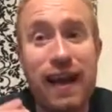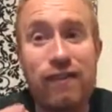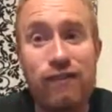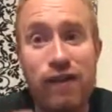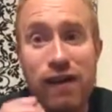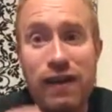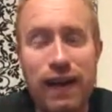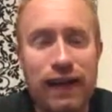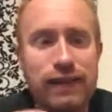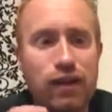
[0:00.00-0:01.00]
and very
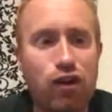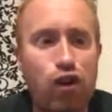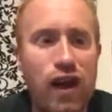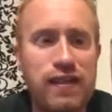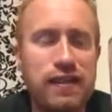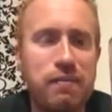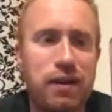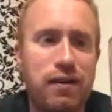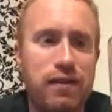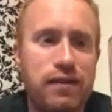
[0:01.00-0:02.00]
light grassy
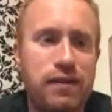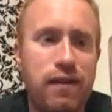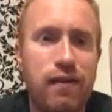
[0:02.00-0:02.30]
bitterness.